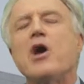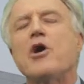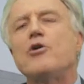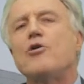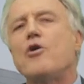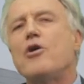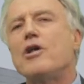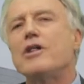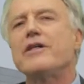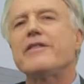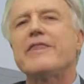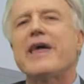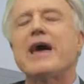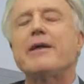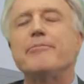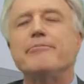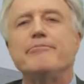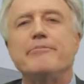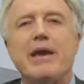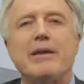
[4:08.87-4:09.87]
And all of
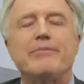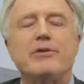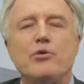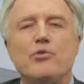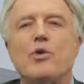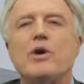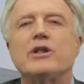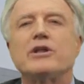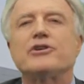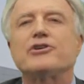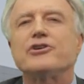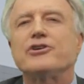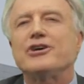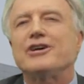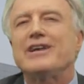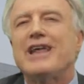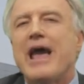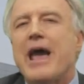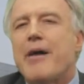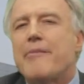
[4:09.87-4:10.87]
that may be well and
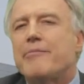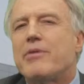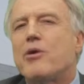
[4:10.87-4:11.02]
good,